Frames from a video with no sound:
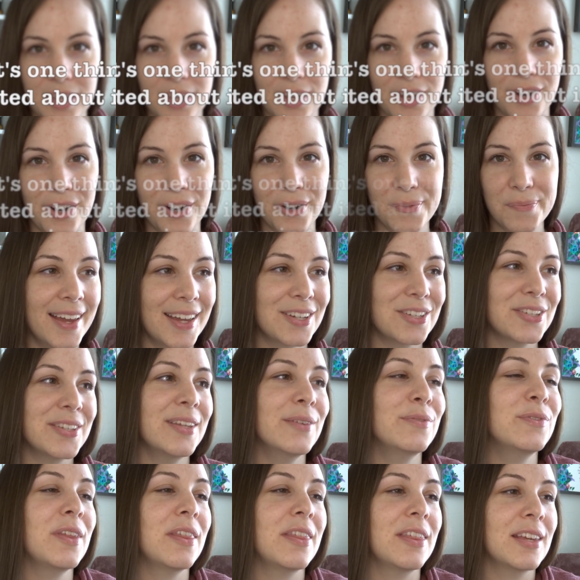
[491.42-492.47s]
year? I
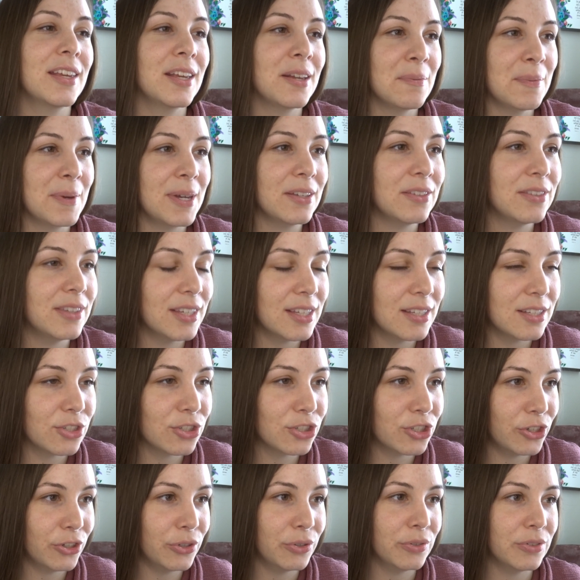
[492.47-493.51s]
actually have to think about this,
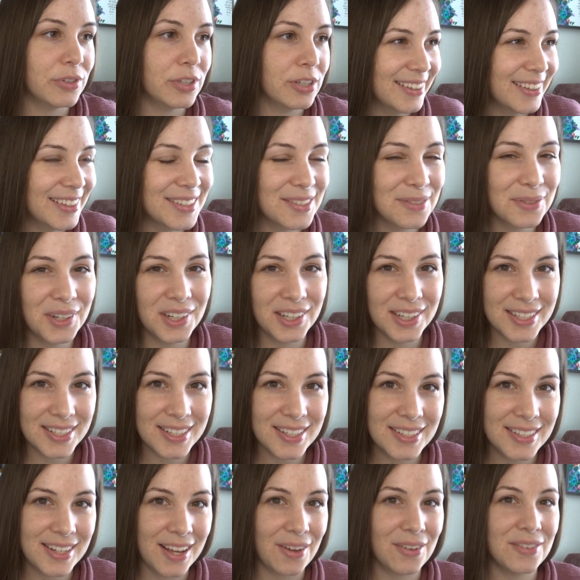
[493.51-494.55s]
shoot. As weird as
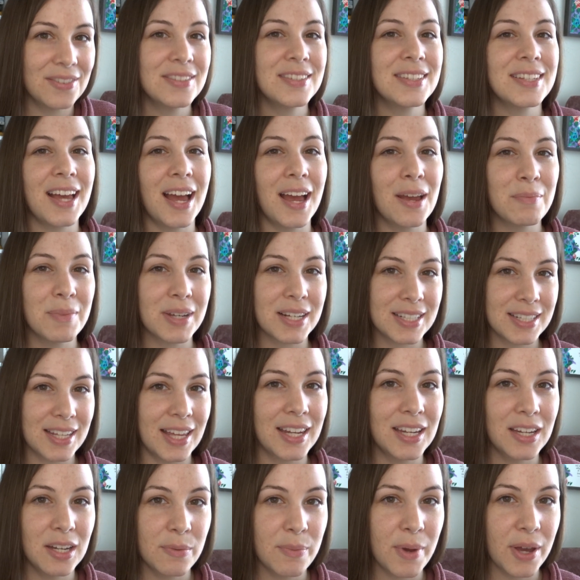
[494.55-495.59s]
it sounds, I'm
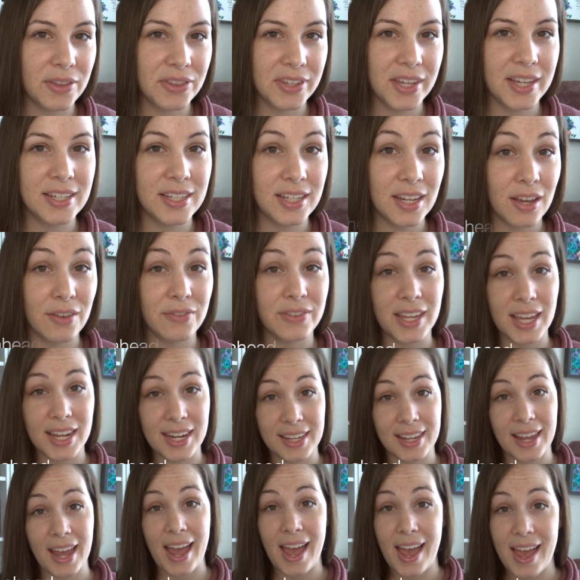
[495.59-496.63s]
excited about the idea of
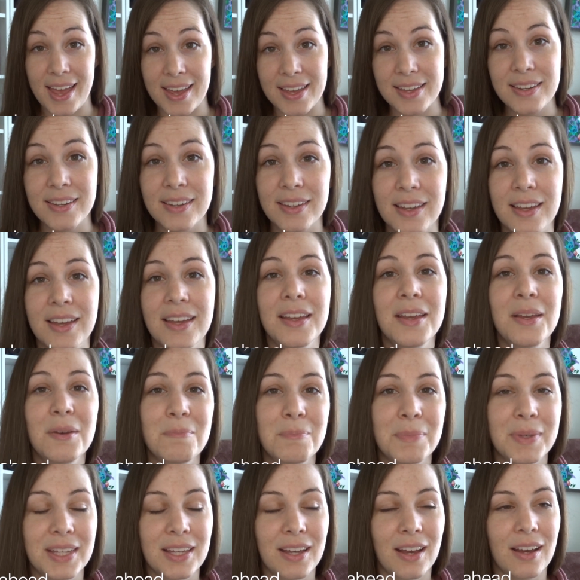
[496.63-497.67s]
getting ahead,
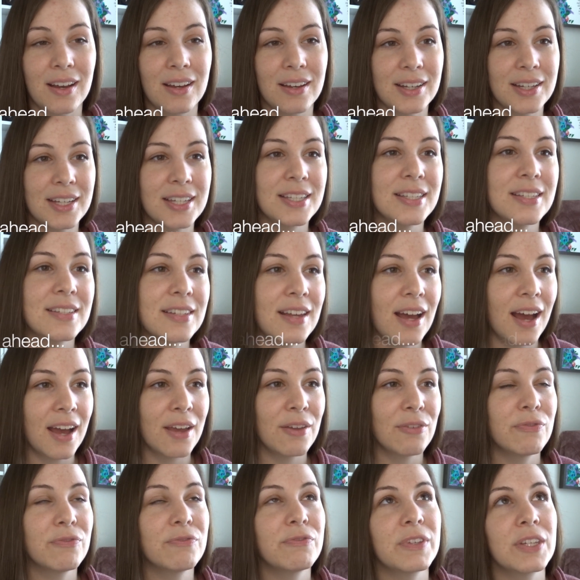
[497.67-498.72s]
because
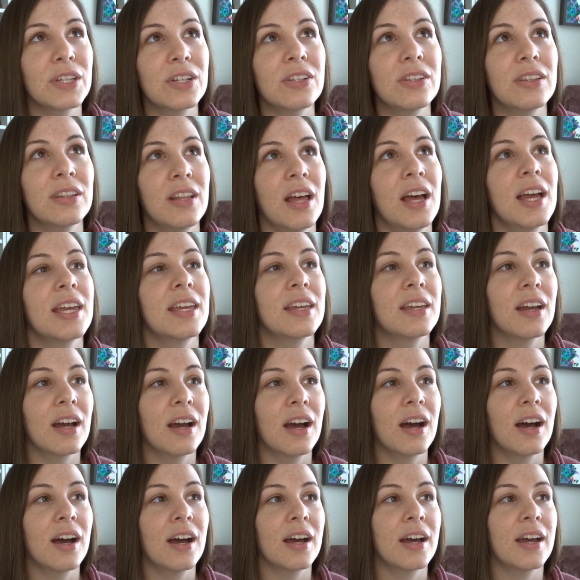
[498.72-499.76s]
I feel like
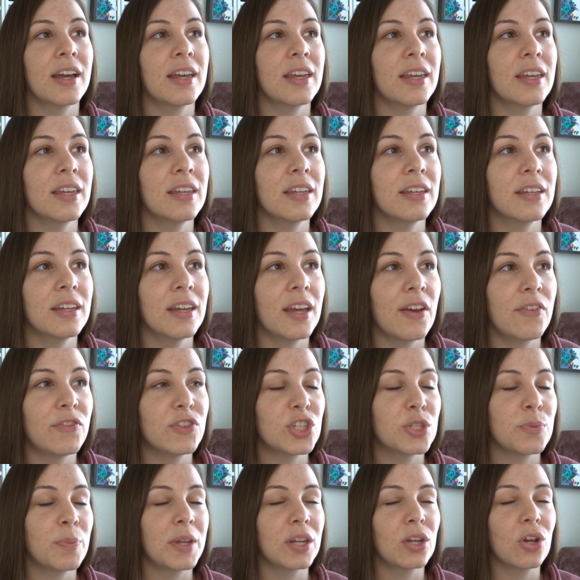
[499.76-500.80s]
I have
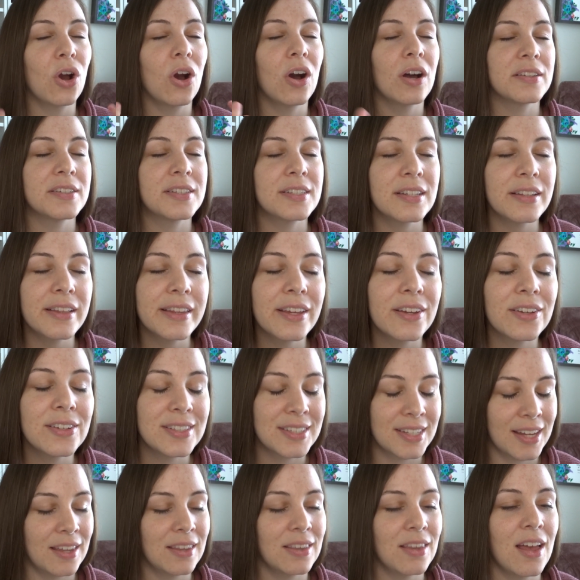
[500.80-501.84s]
just been constantly on
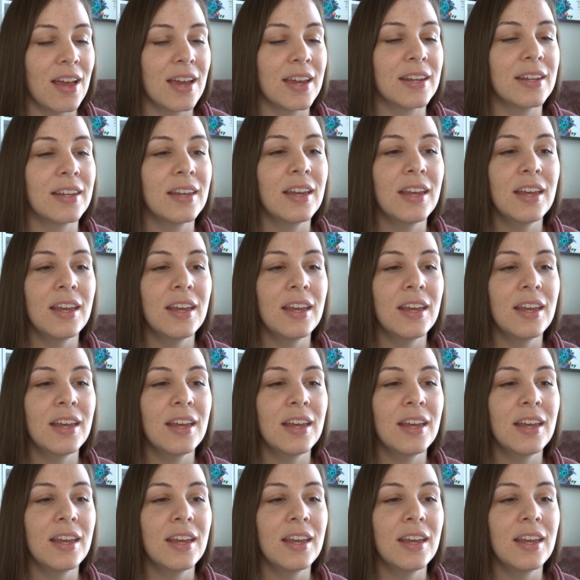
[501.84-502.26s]
deadline,